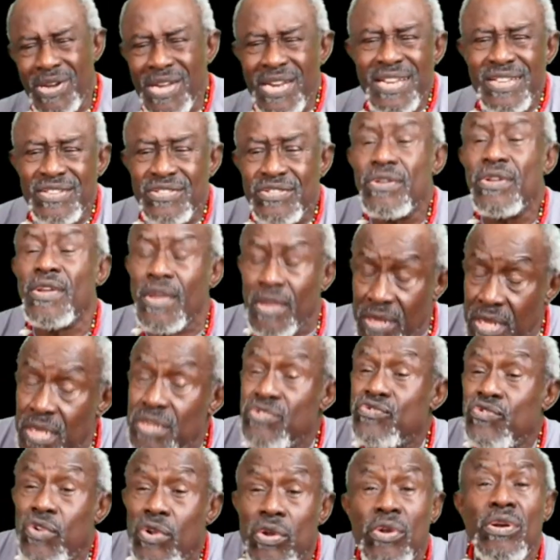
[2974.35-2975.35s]
The
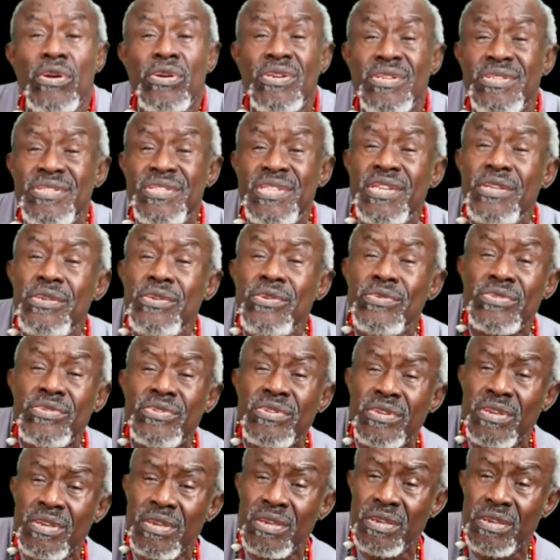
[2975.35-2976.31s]
struggle continues.